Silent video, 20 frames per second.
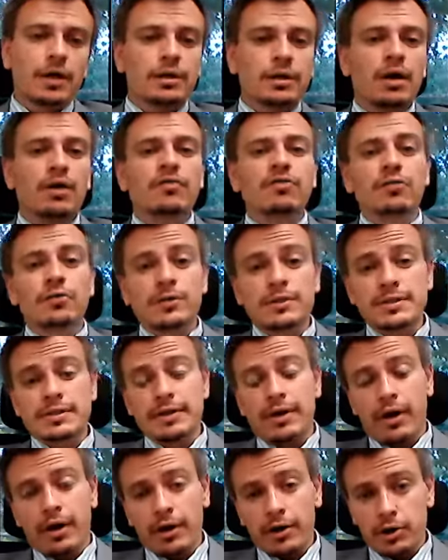Now, of course,
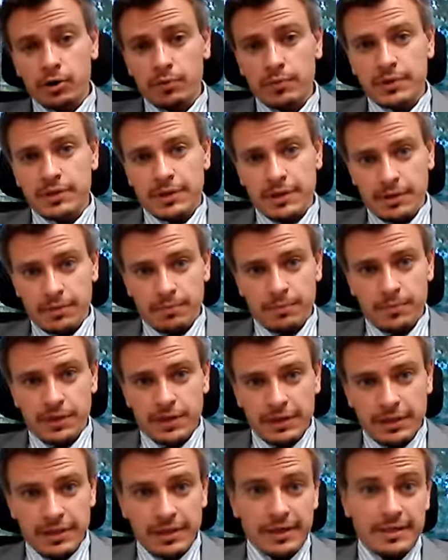the argument can be,
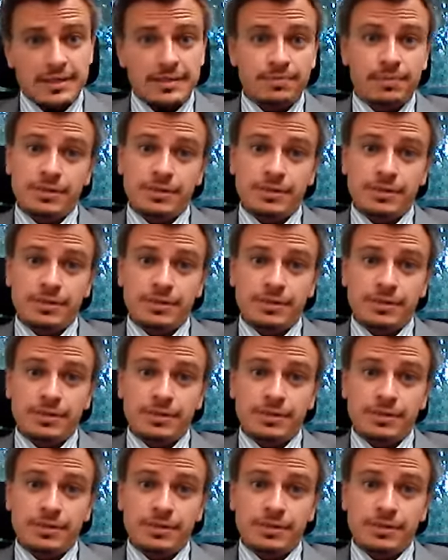yes,